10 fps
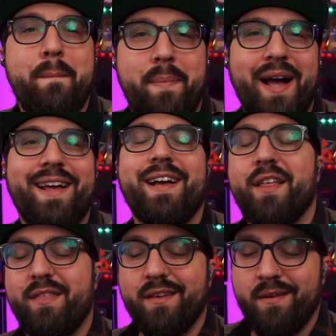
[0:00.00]
But
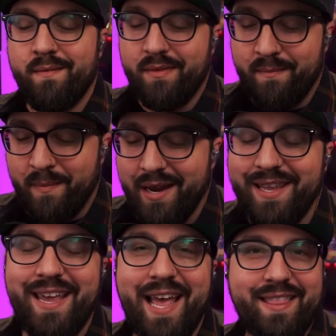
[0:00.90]
the the
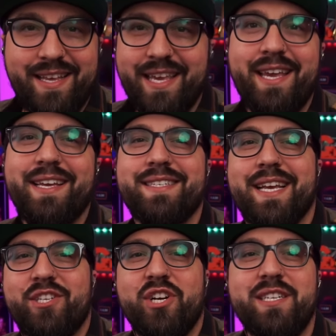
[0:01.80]
money and the keys,
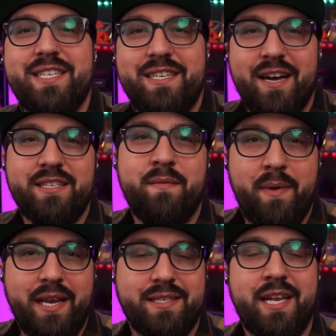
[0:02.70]
it just doesn't
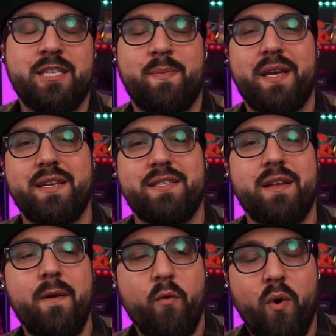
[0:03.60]
make sense because
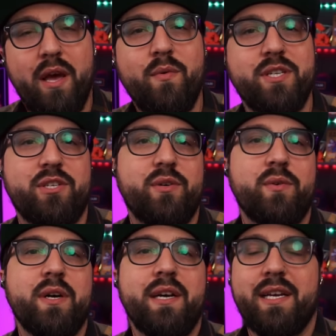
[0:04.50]
what I would
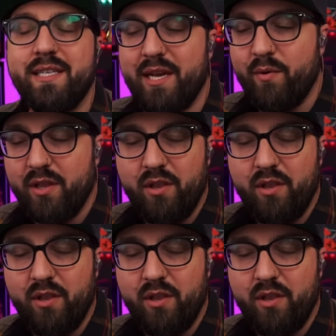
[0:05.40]
do is I would